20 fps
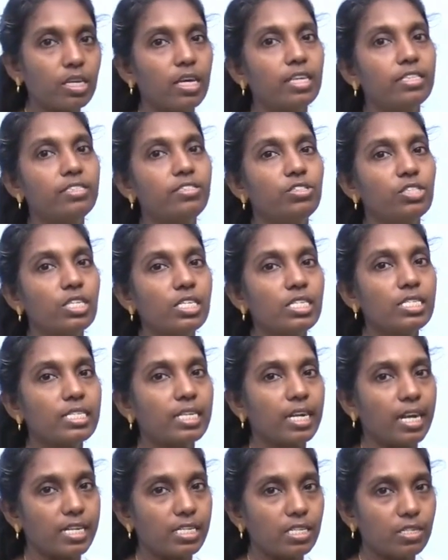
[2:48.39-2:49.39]
in gene
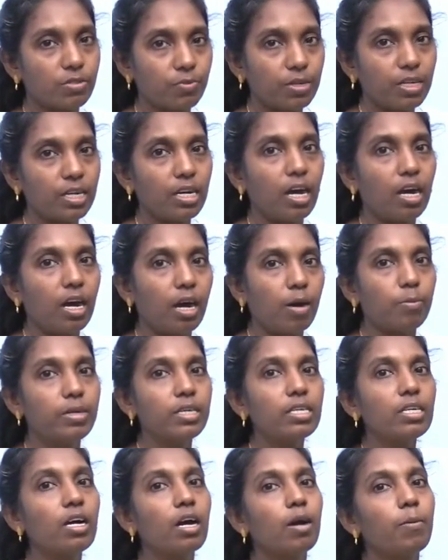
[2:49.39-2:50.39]
transfer
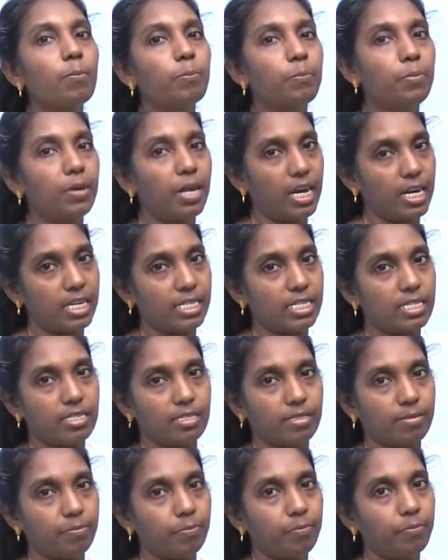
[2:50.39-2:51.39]
among plants.